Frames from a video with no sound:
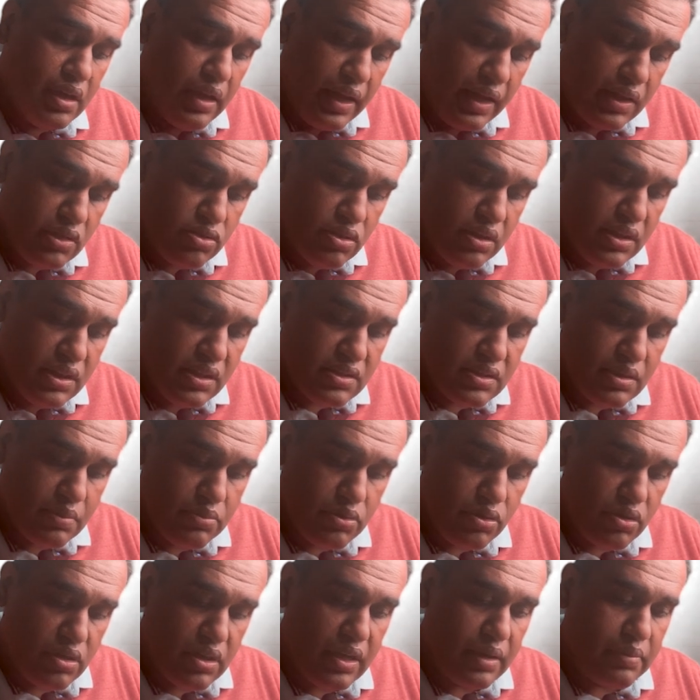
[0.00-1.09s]
actually the
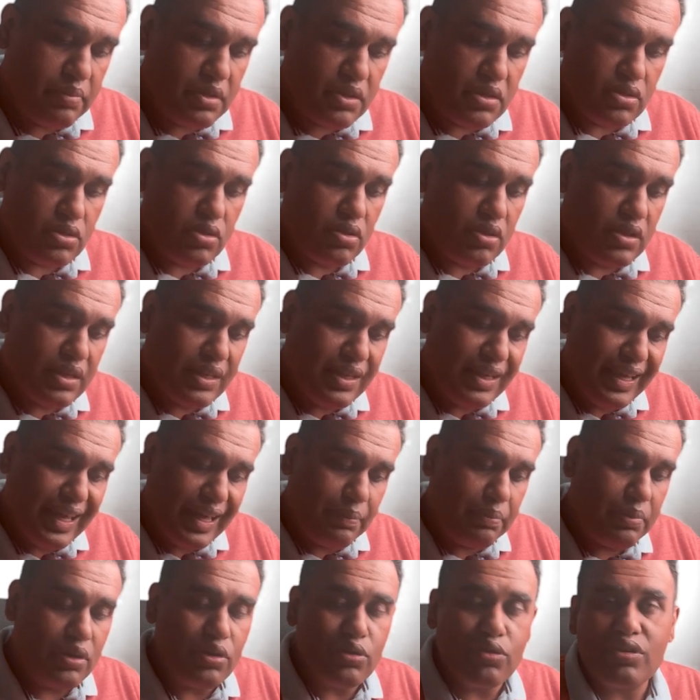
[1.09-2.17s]
subdural hemorrhage, not the
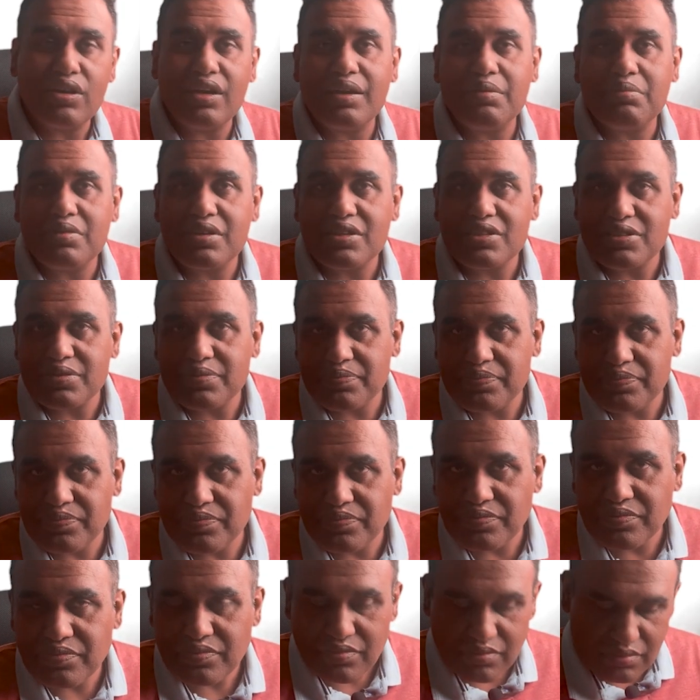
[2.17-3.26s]
epidural hemorrhage.
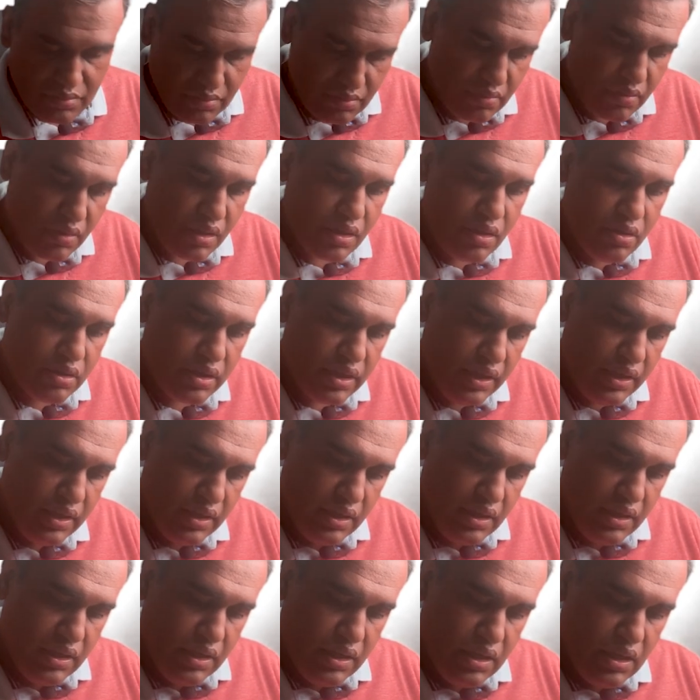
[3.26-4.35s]
Okay,
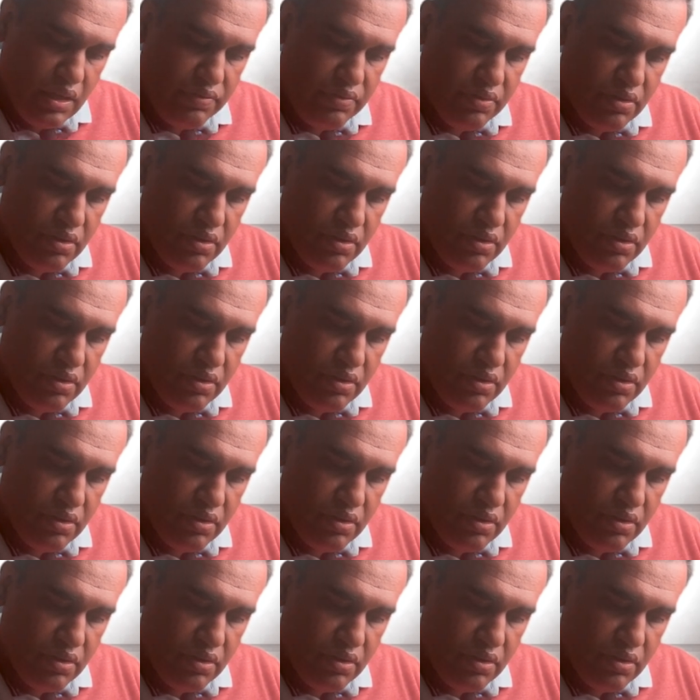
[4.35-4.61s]
if